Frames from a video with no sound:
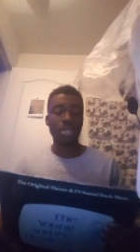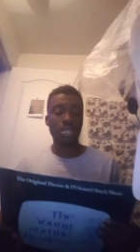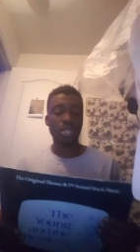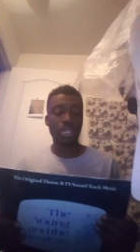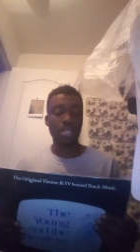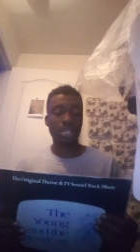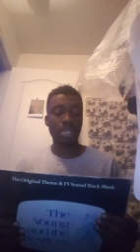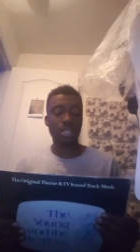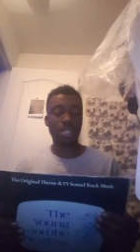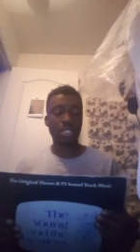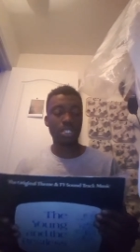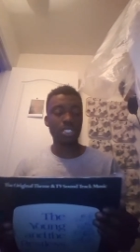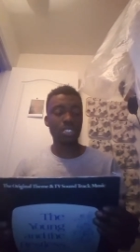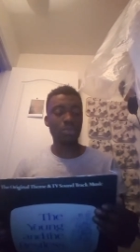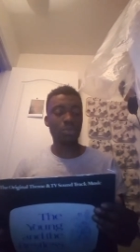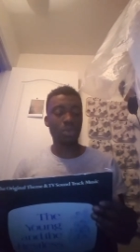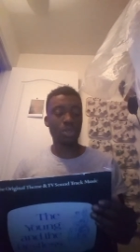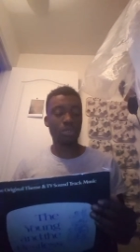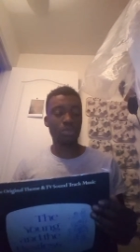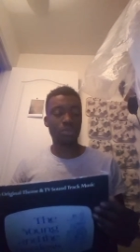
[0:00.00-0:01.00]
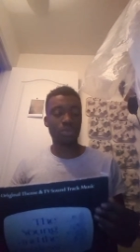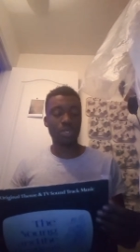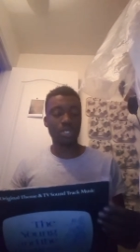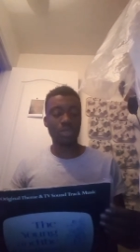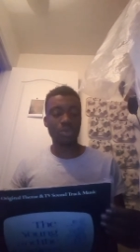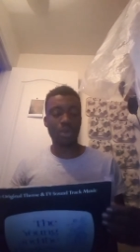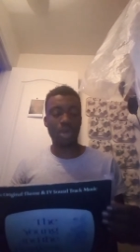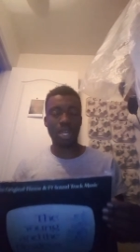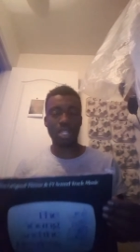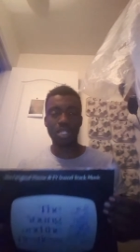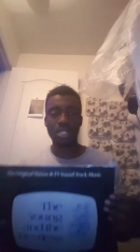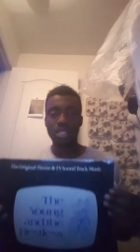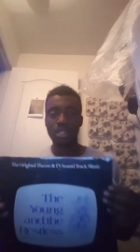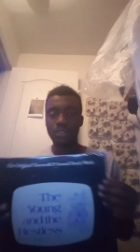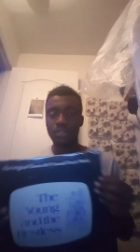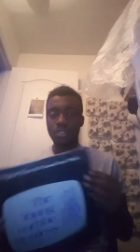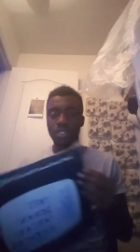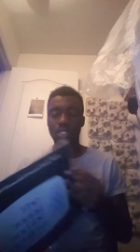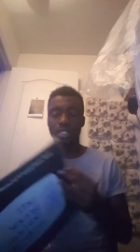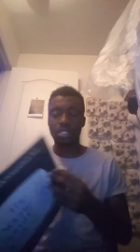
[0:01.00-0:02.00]
Yeah, this is one of the reasons why I
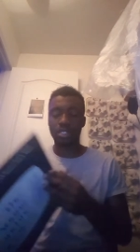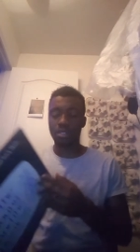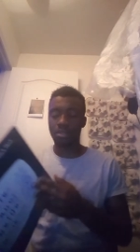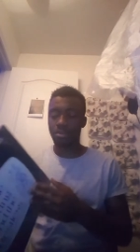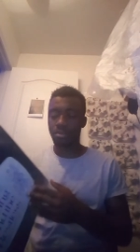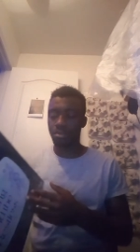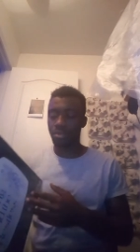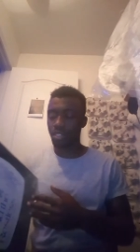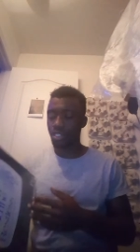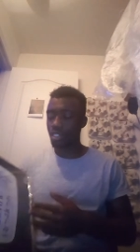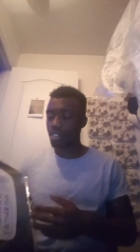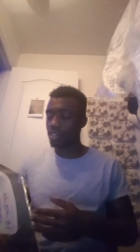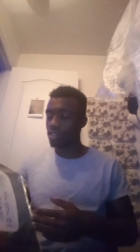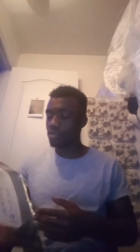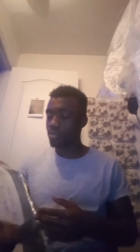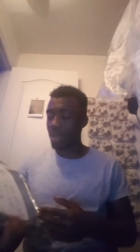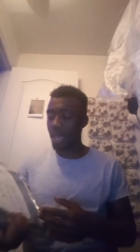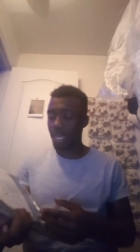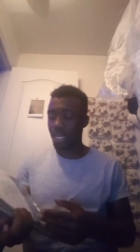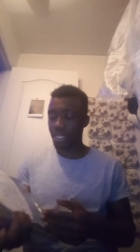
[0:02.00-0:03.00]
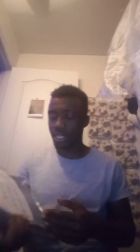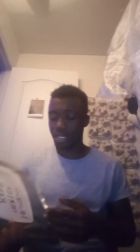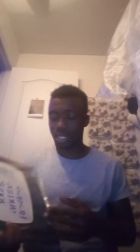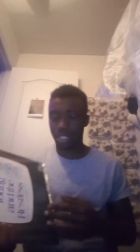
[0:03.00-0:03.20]
loved um, the show back in the